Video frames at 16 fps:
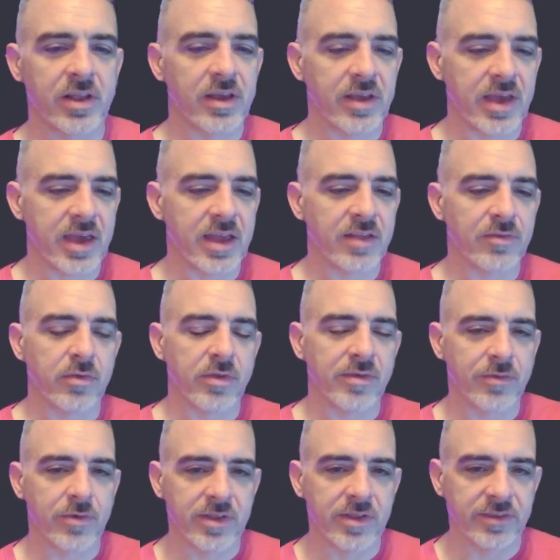got a handful
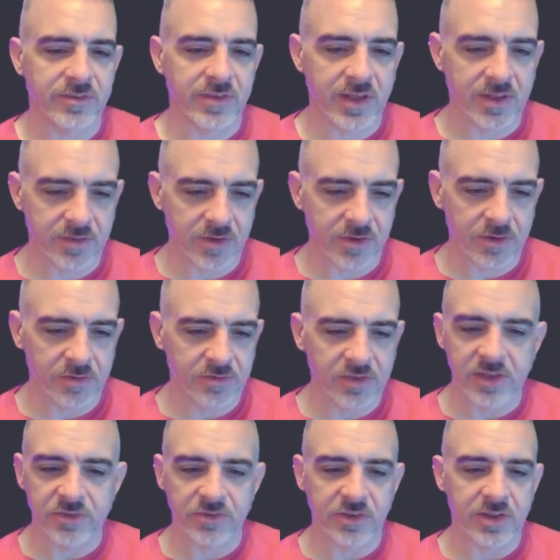of friends that are
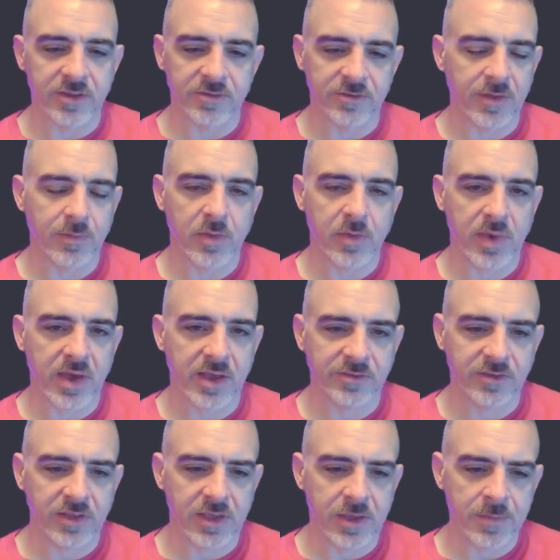teaching in some
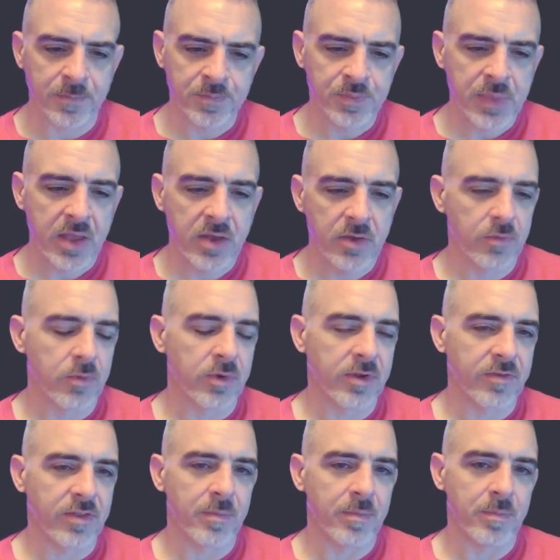capacity.
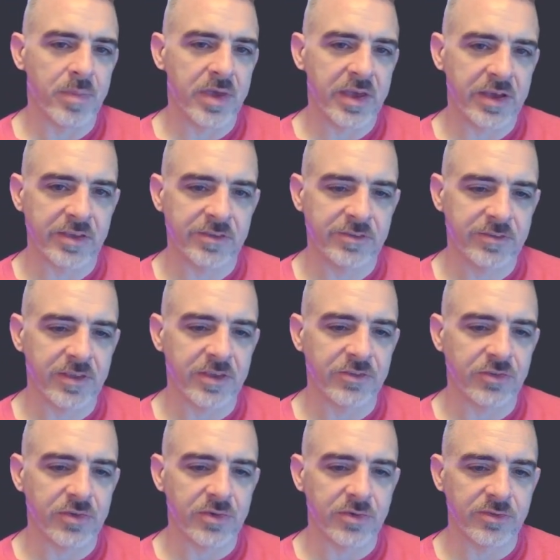One of the biggest
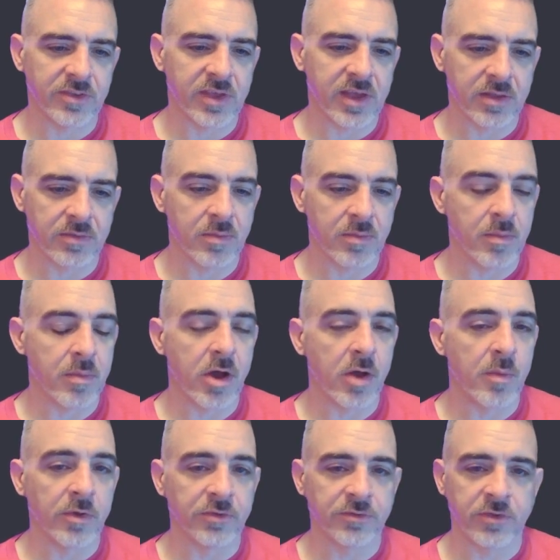issues that
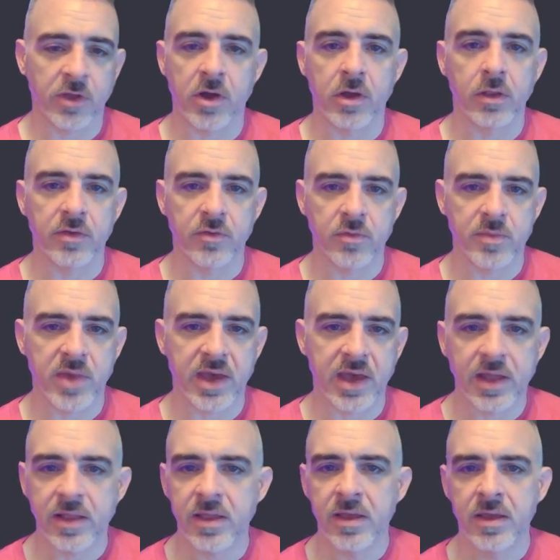almost all of them
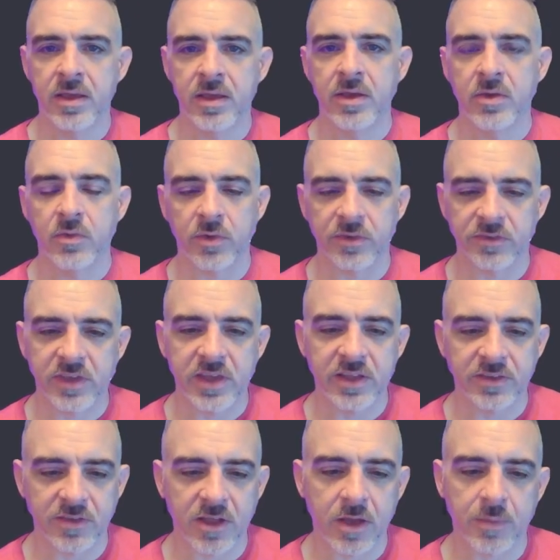had was
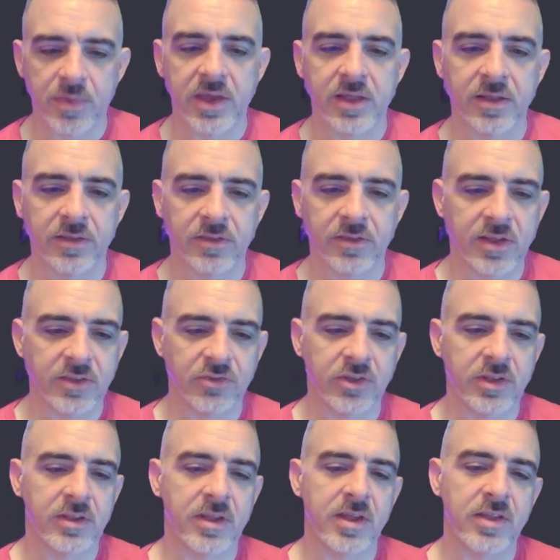kids not paying
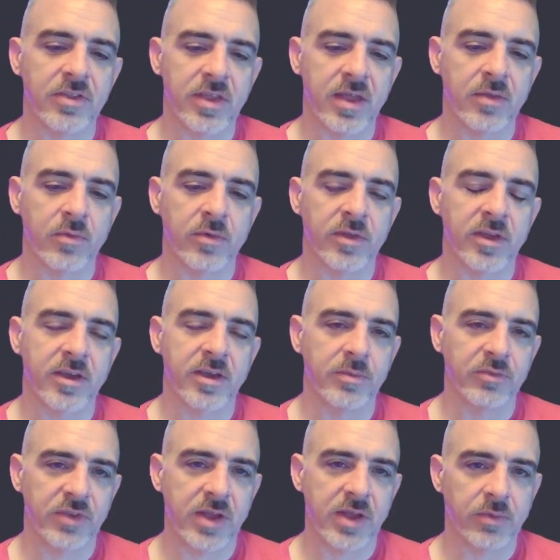attention. And then when it
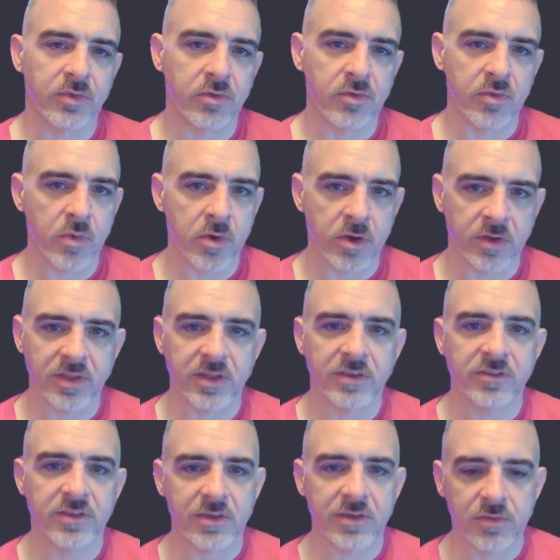comes time to do the work,
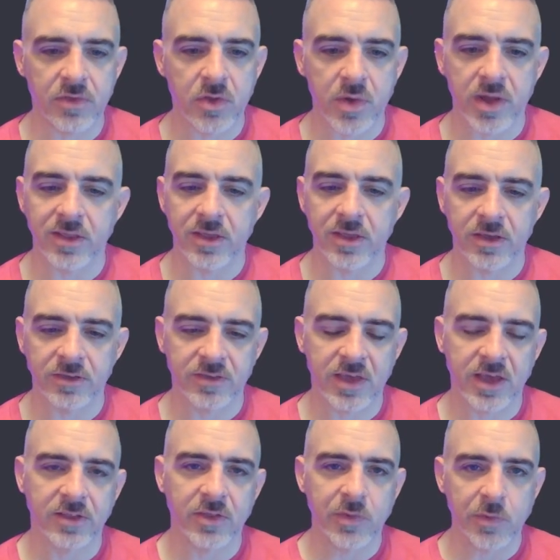they just have no idea
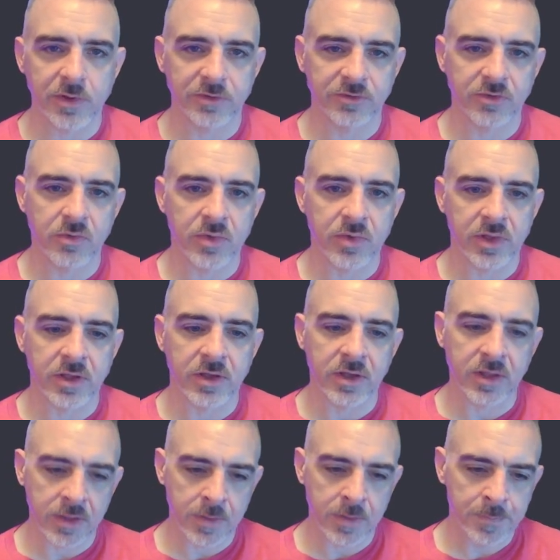exactly what's going
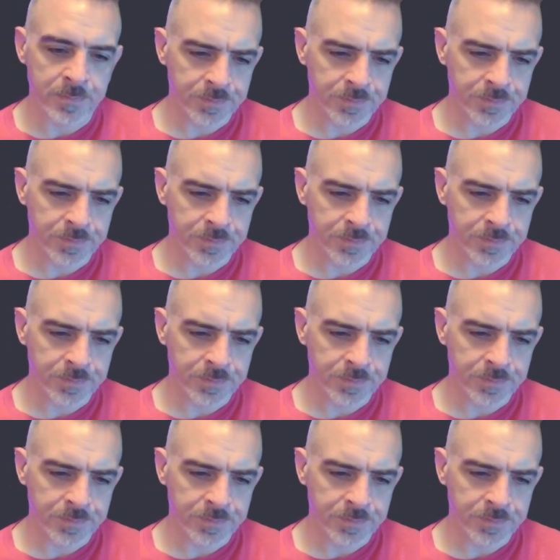on.